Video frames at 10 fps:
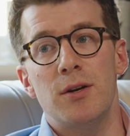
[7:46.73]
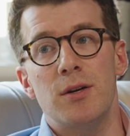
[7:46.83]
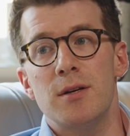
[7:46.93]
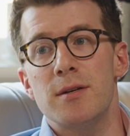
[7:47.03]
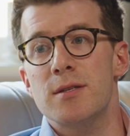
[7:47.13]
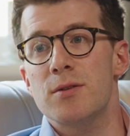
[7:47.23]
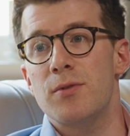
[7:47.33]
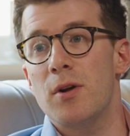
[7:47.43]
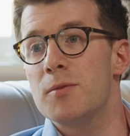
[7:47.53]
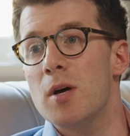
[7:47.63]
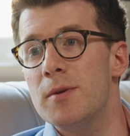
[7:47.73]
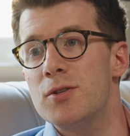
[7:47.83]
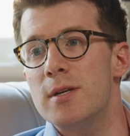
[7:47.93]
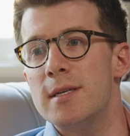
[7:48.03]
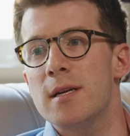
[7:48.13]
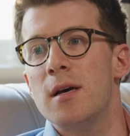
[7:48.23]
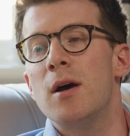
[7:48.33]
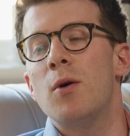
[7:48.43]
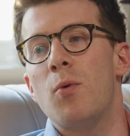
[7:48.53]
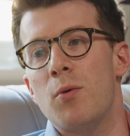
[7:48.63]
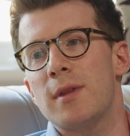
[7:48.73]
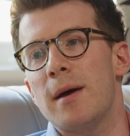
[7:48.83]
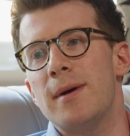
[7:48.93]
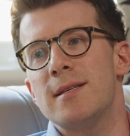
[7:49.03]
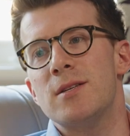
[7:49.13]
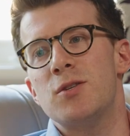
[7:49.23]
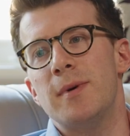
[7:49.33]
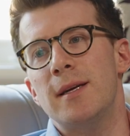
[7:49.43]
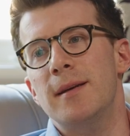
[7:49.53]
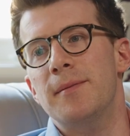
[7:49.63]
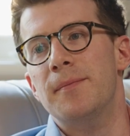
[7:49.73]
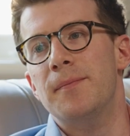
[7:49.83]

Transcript: a nurse, or an optometrist, what would that message be?